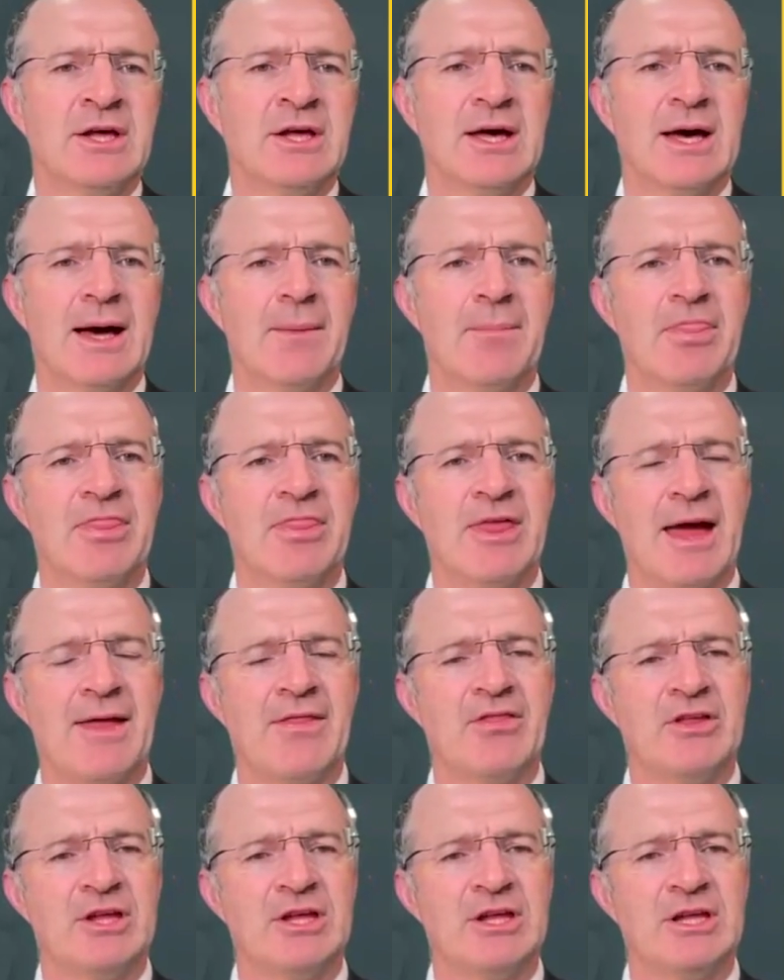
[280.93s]

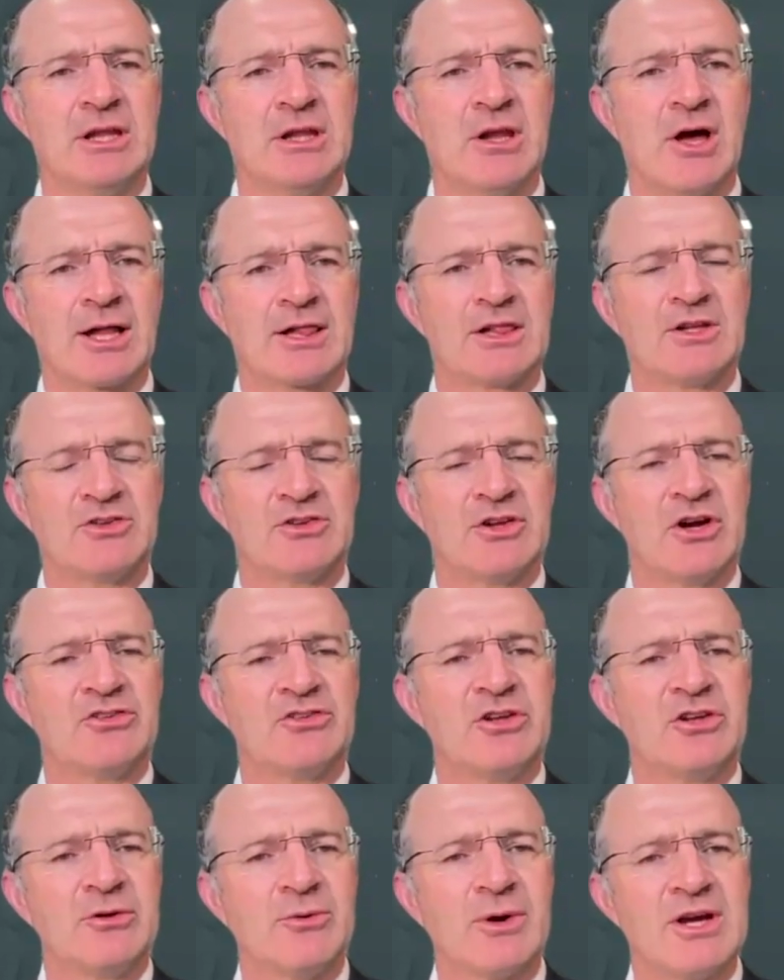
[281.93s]
that the likely
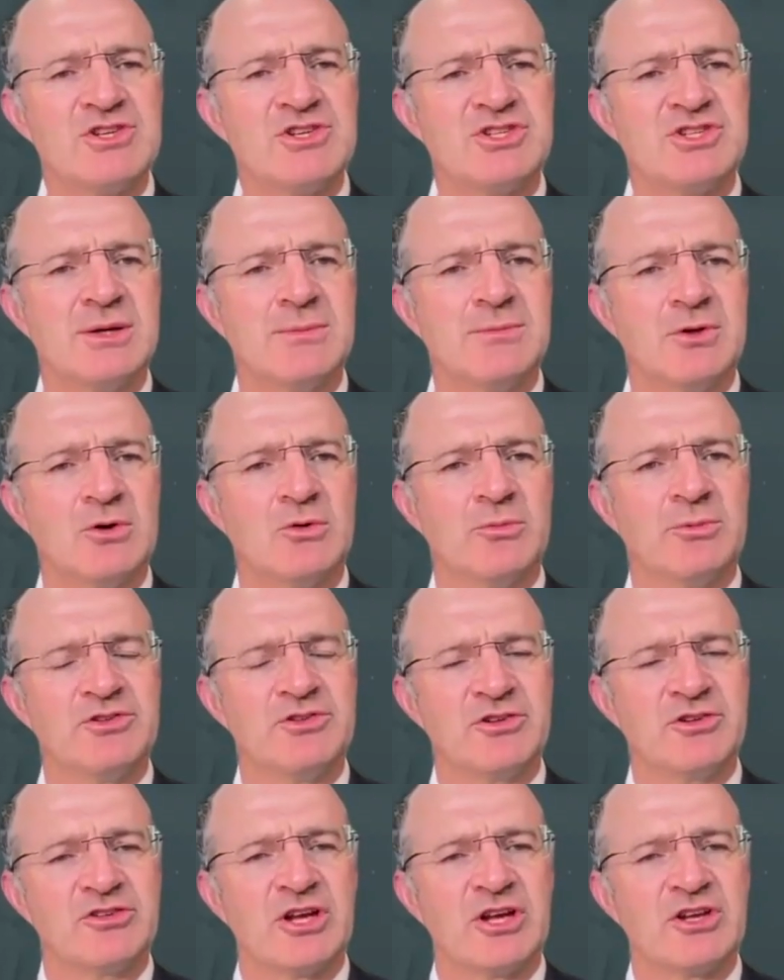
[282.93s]
dosing regime that will be
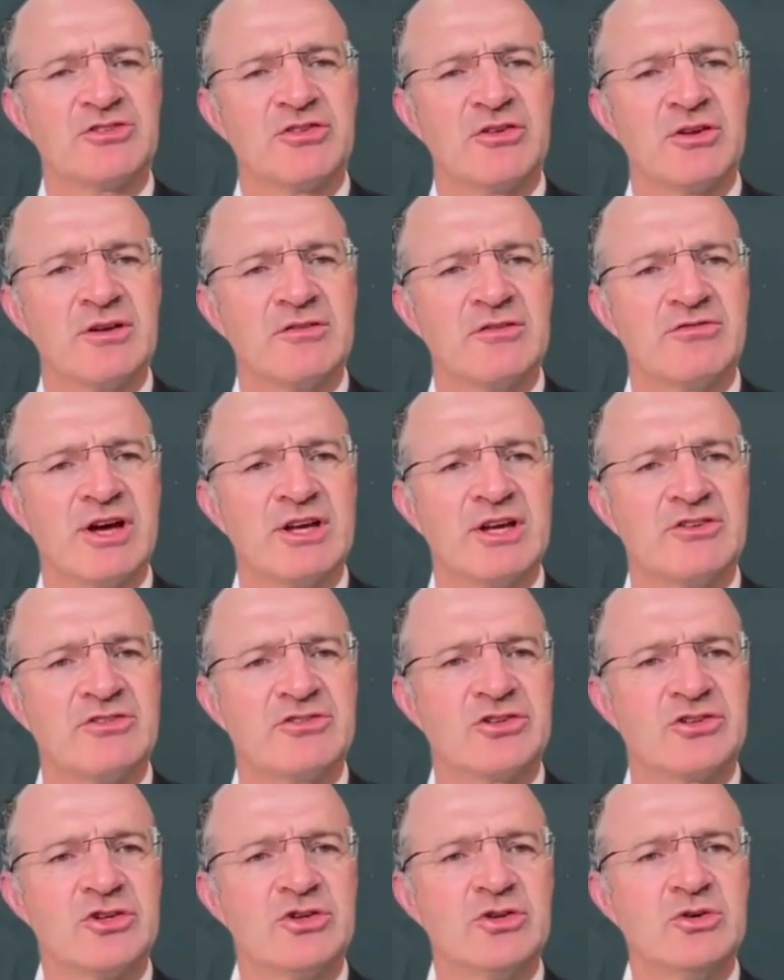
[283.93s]
successful in phase
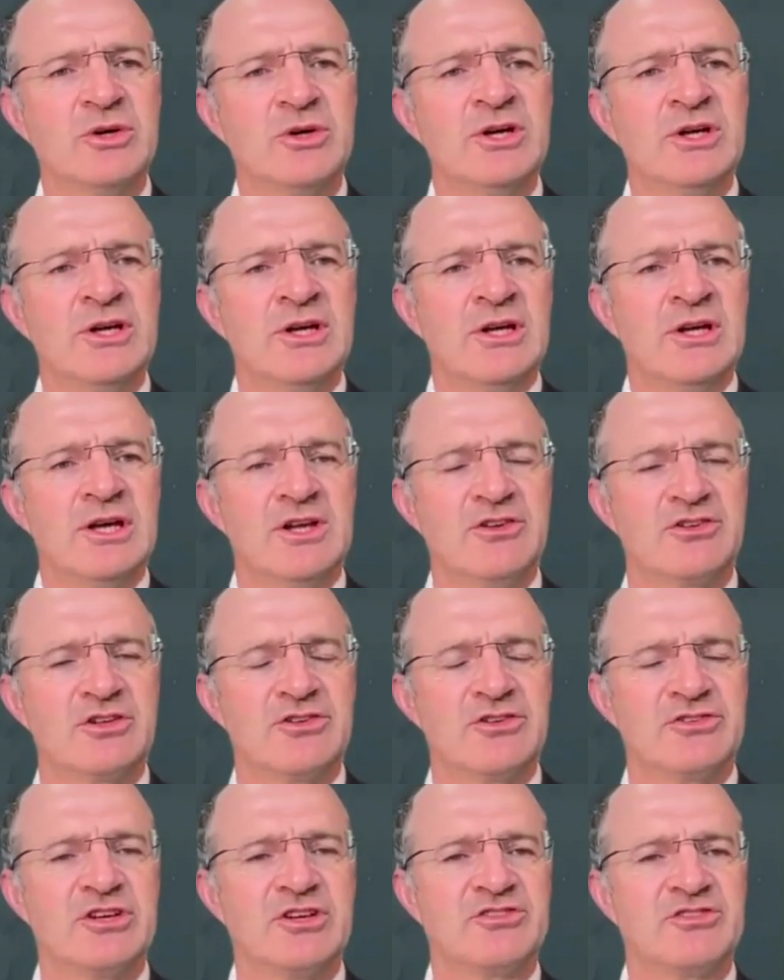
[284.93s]
2 is
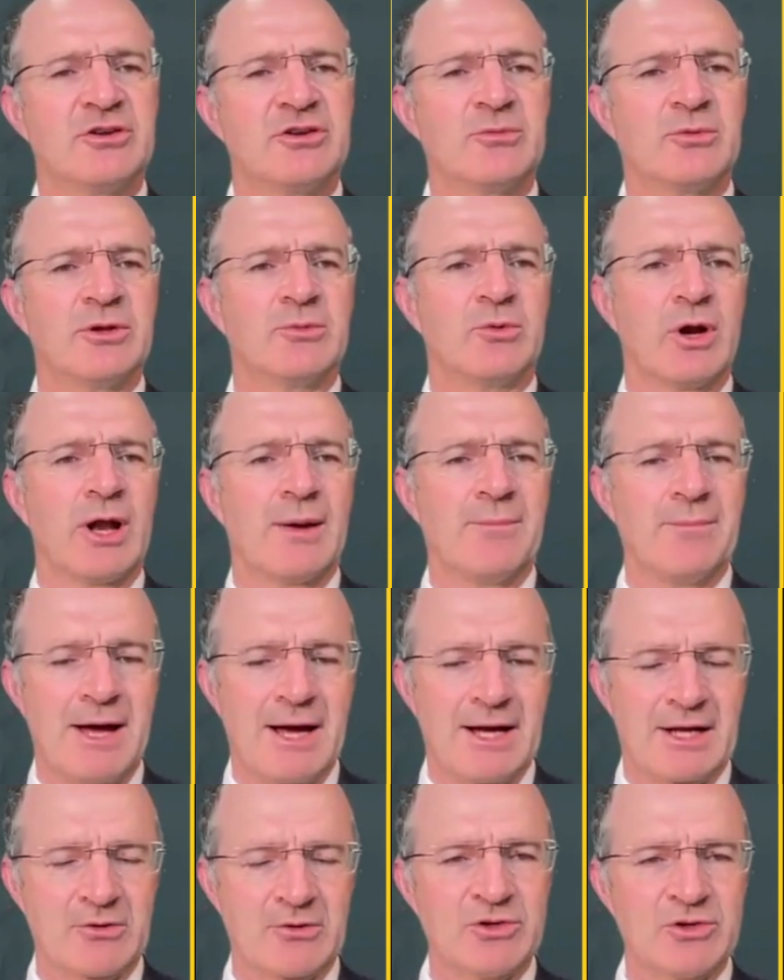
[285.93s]
consistent with what our
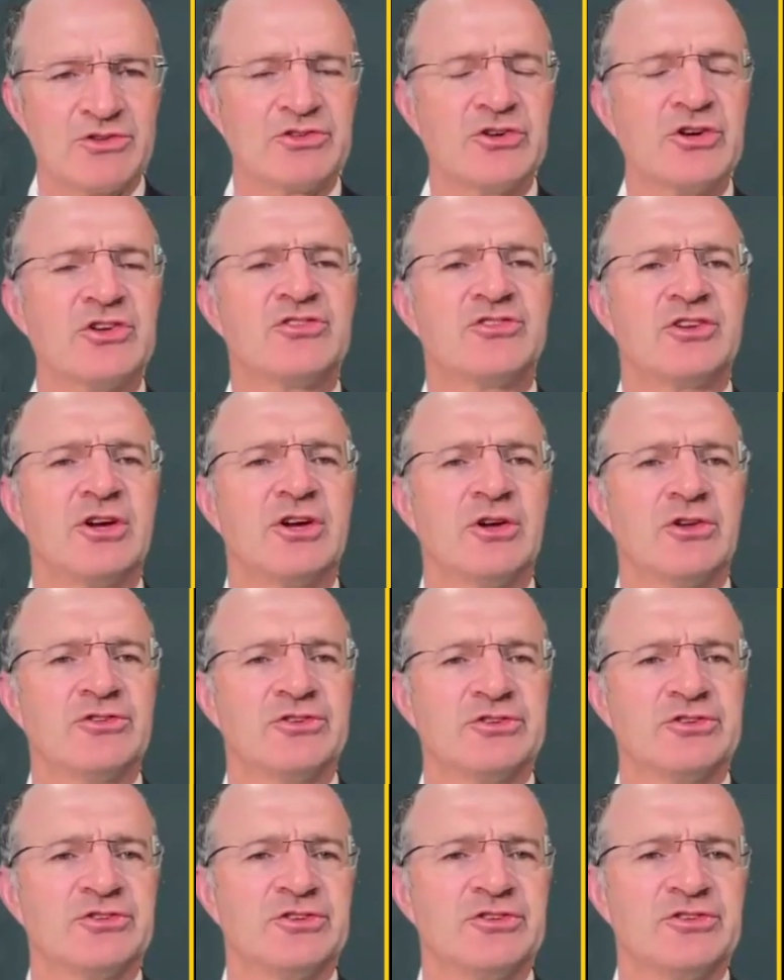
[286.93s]
market research
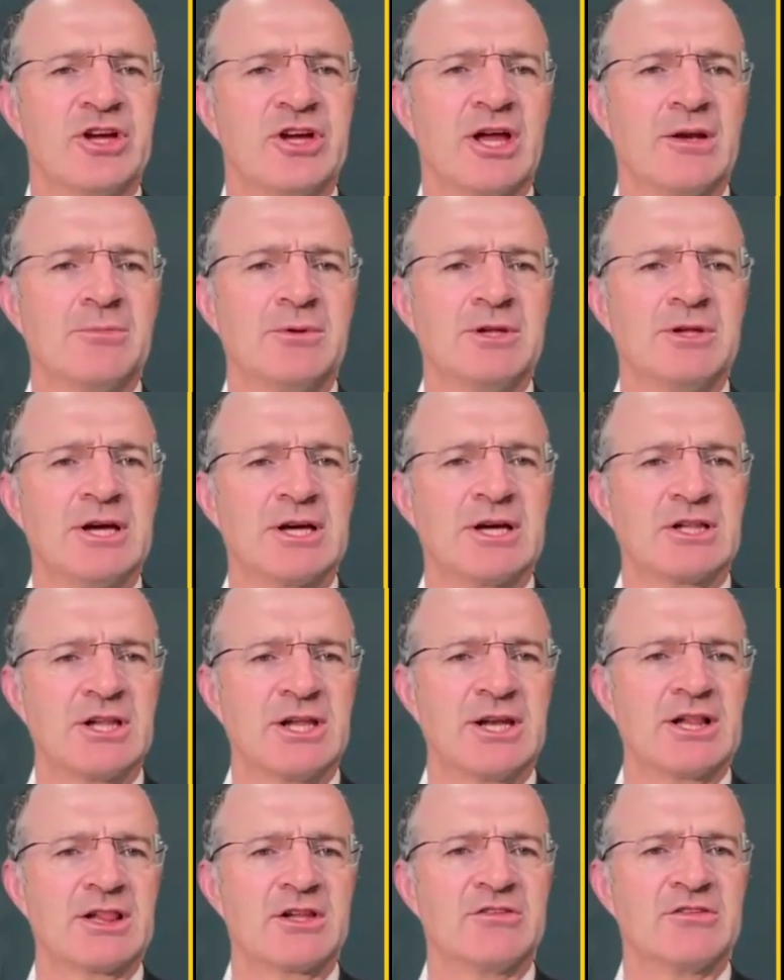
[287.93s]
tells us is going to be a
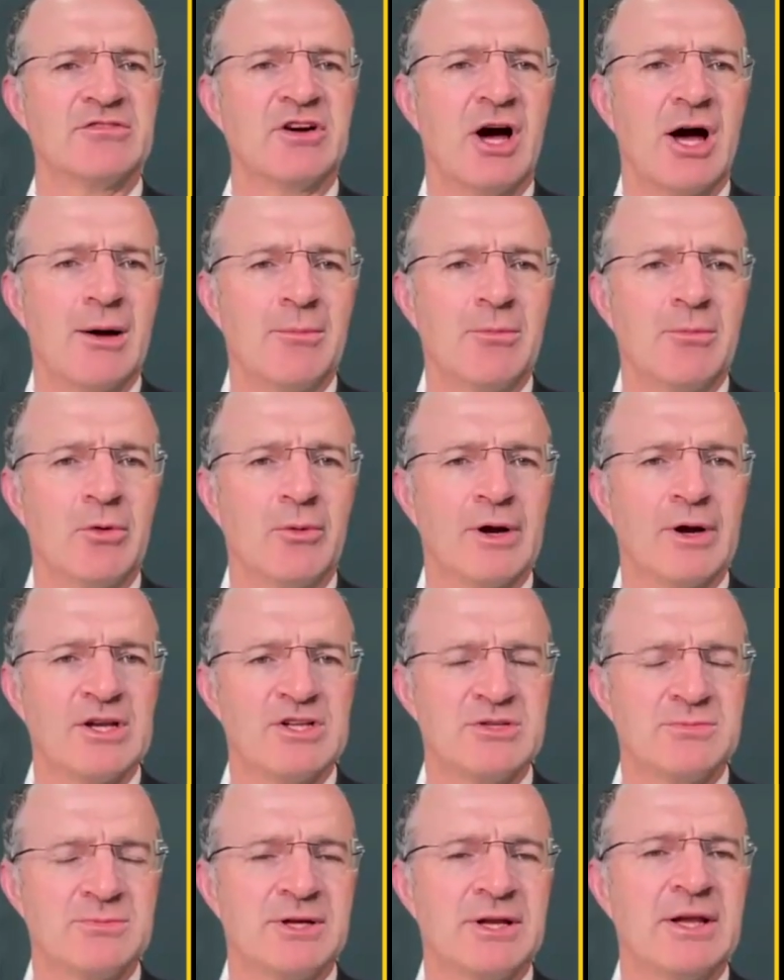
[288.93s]
clinically viable
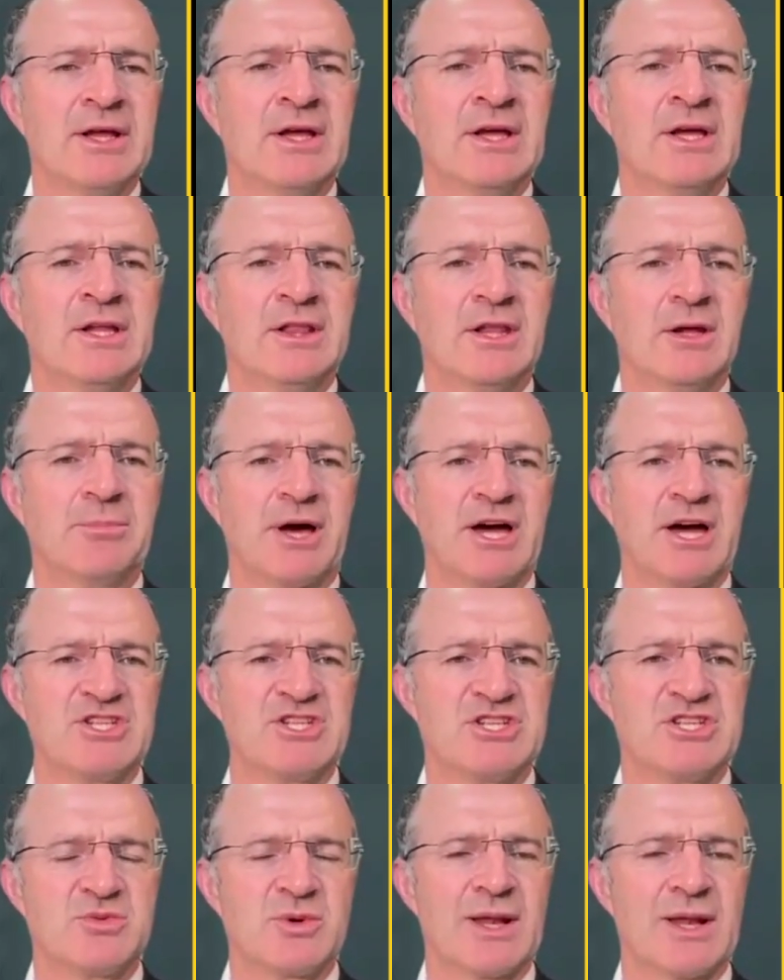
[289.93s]
regimen that
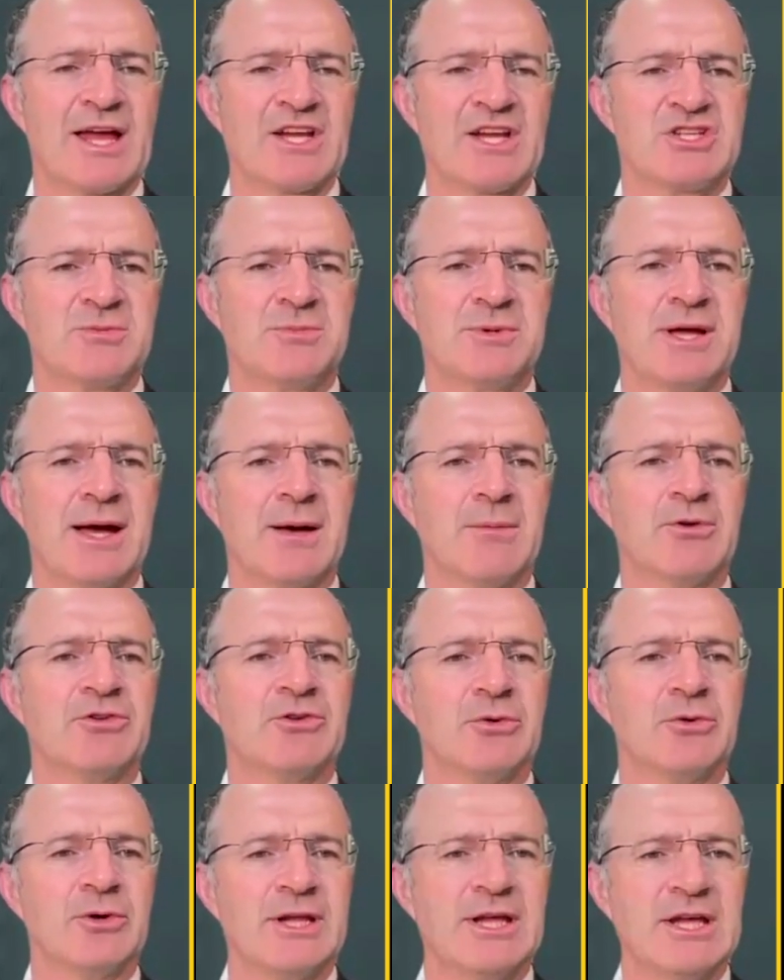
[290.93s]
patients will actually be able
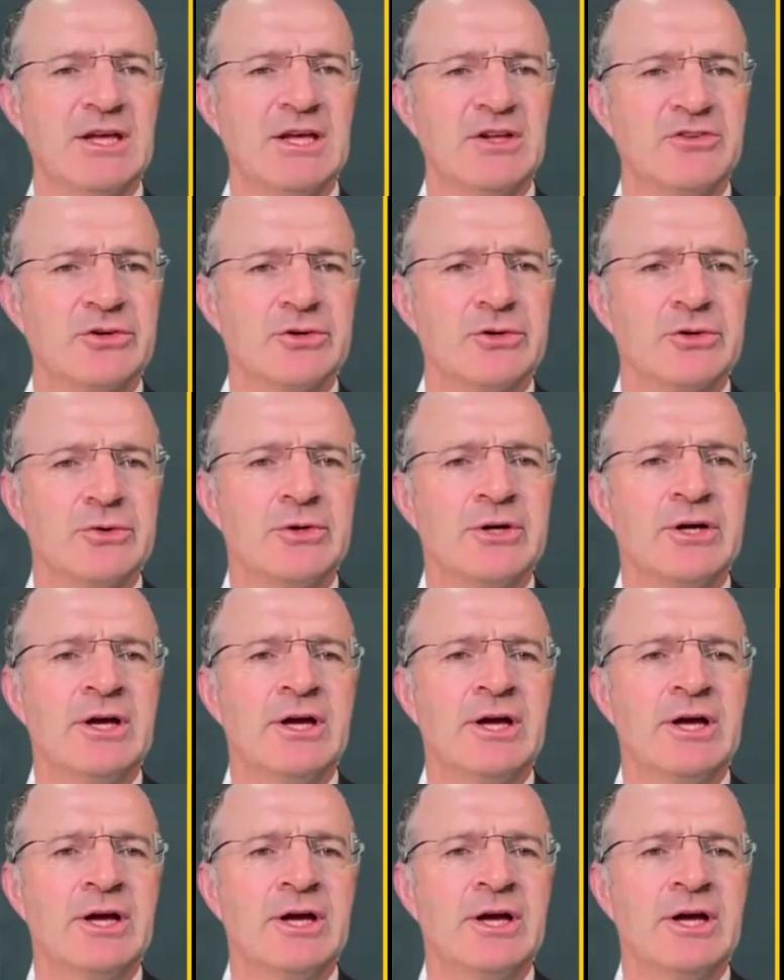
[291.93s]
to adhere to.